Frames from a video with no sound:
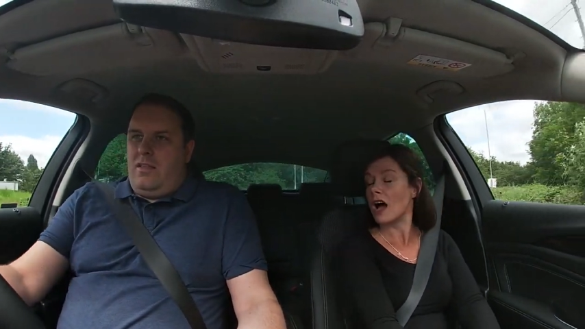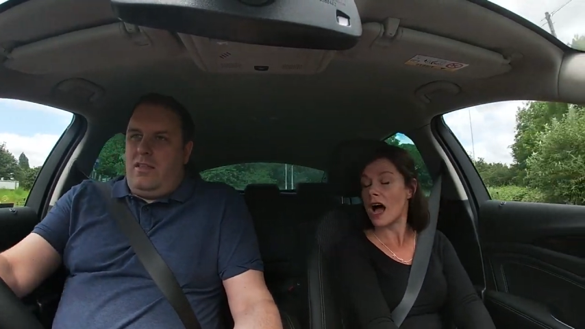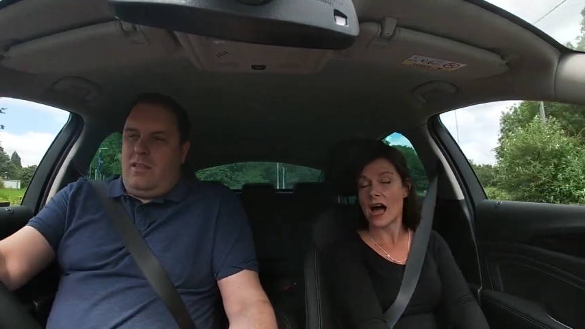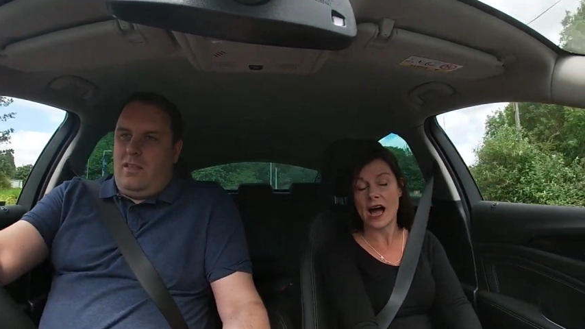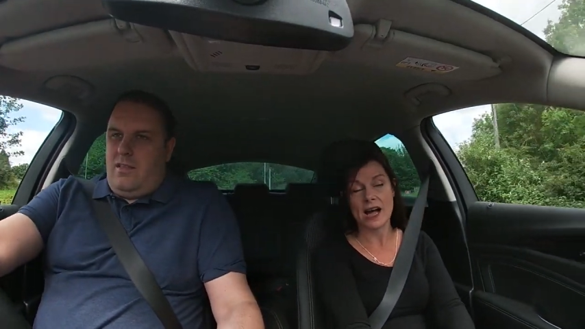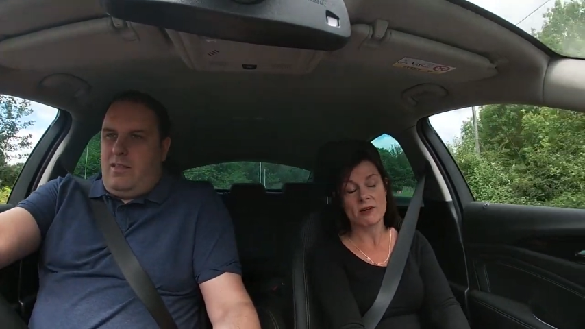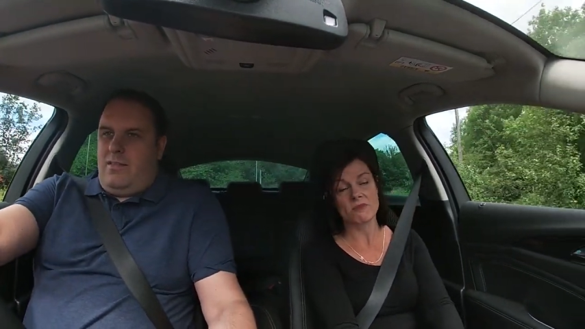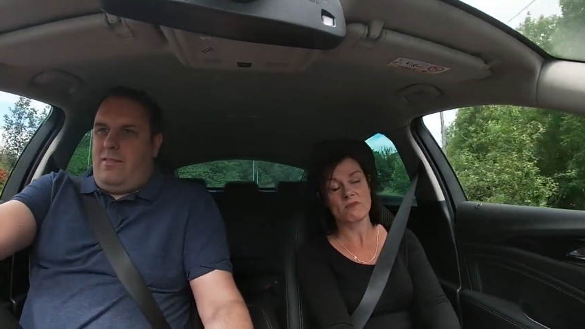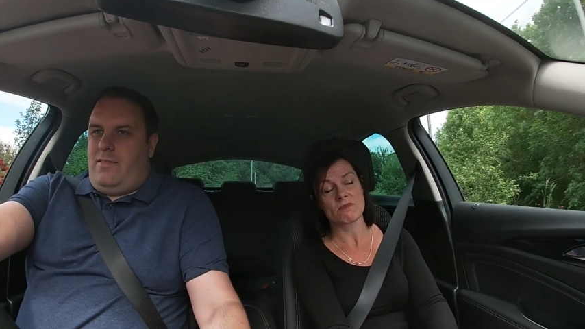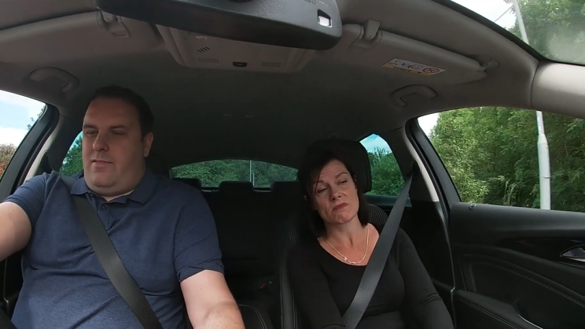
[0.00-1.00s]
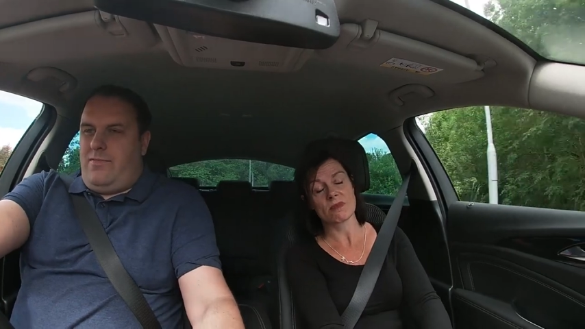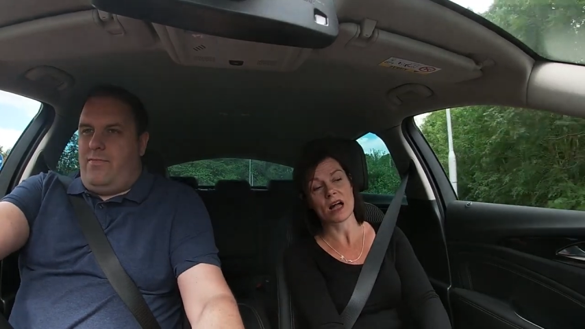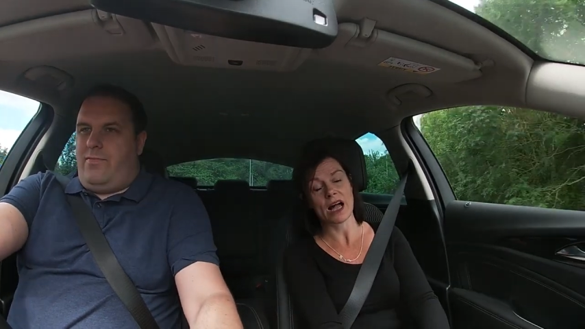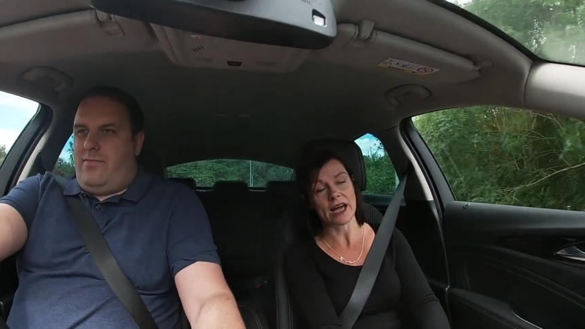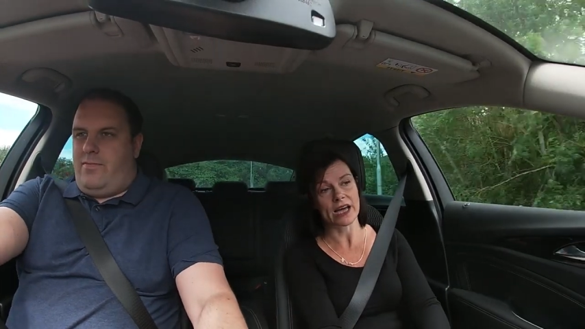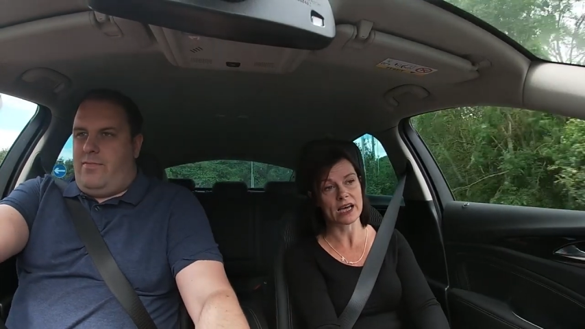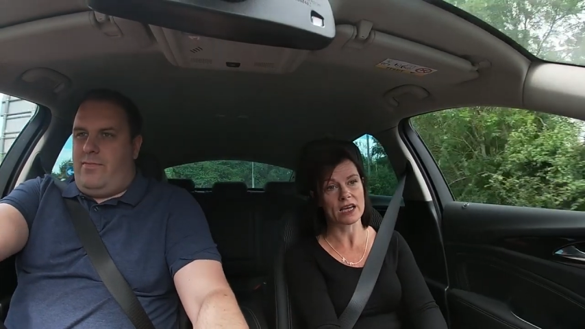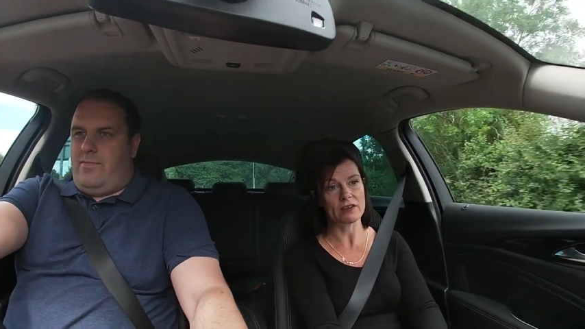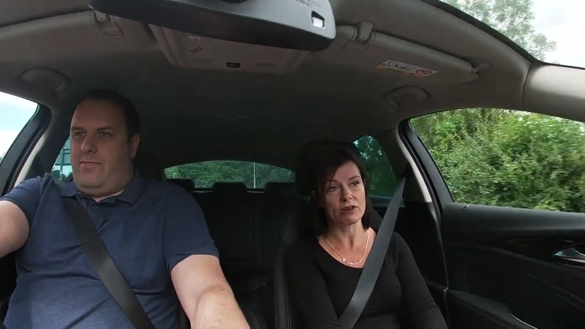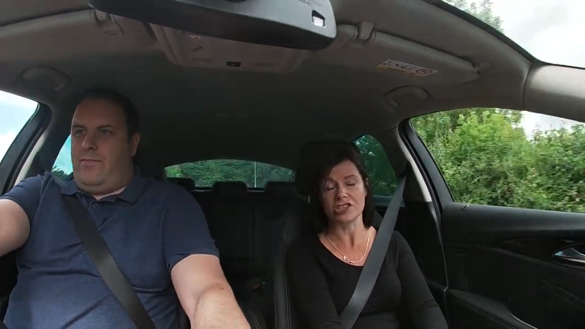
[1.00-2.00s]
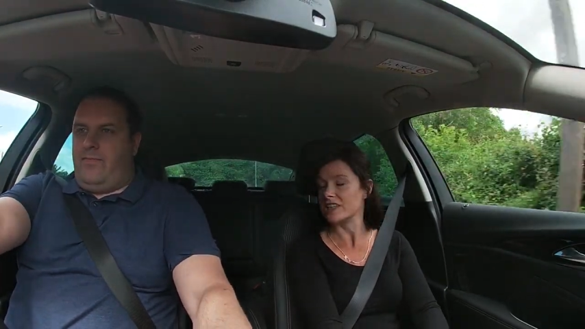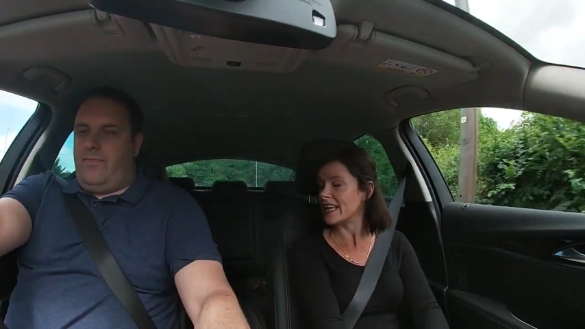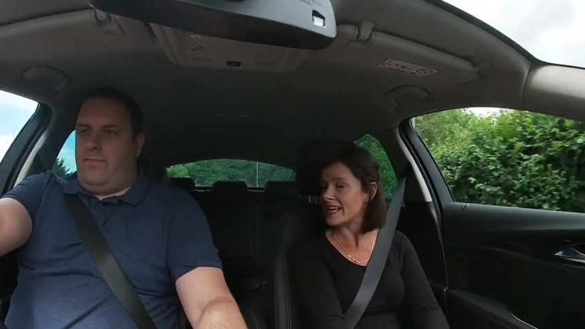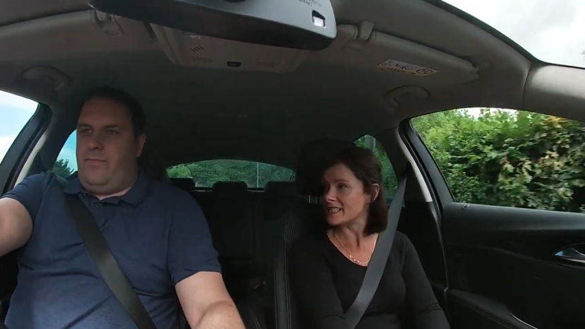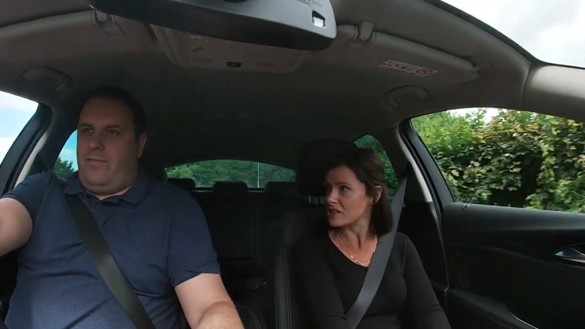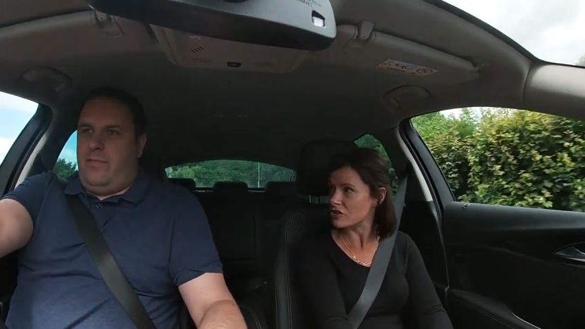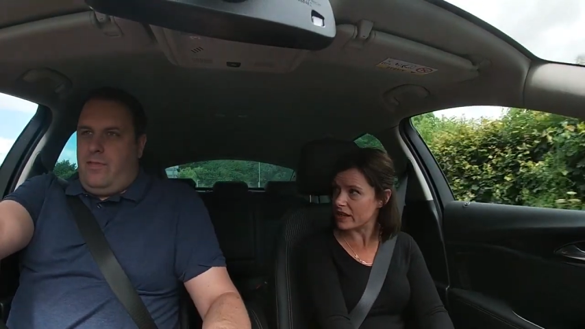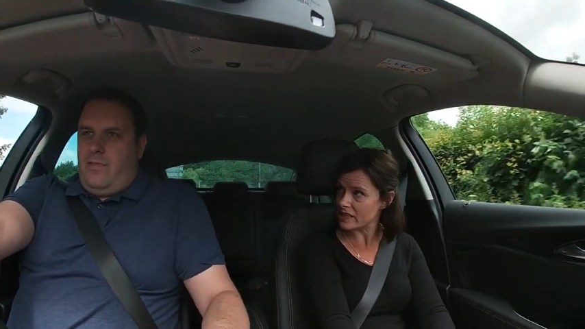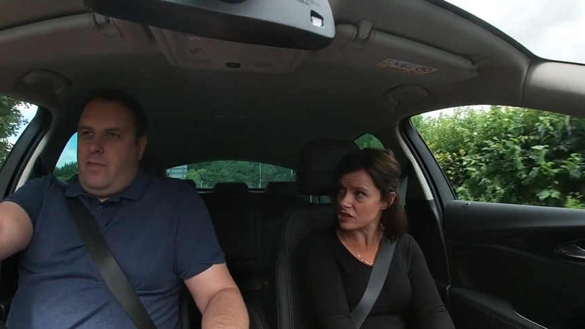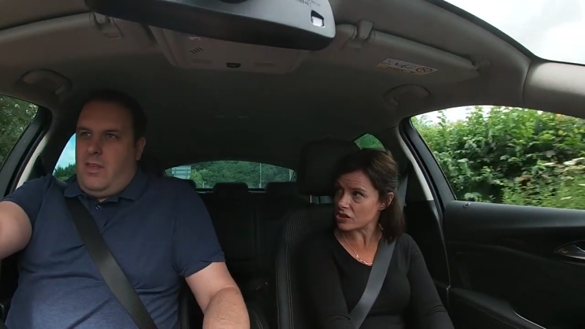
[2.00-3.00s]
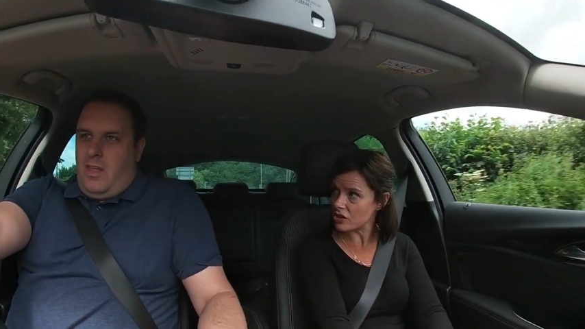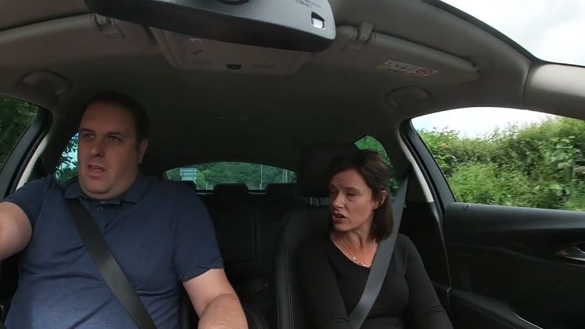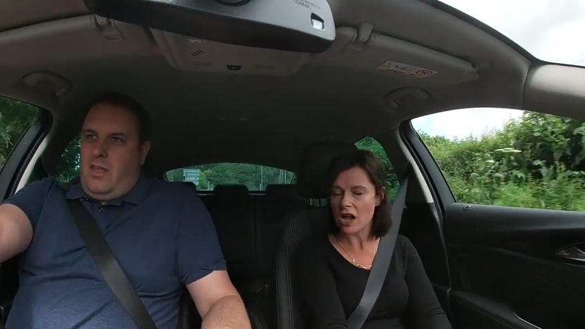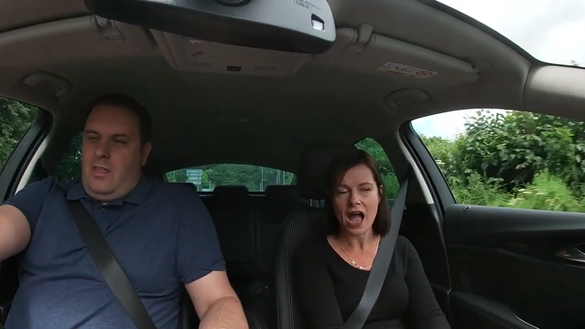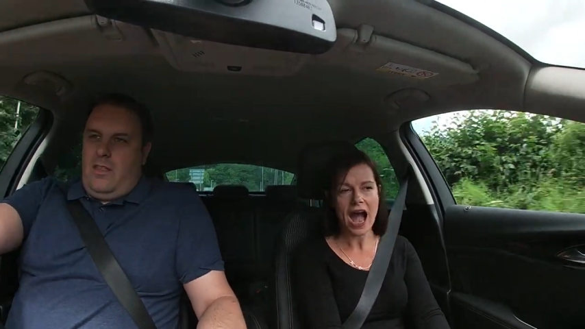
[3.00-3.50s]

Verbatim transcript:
Speaker 1: um, Rushden Lakes is trying to do.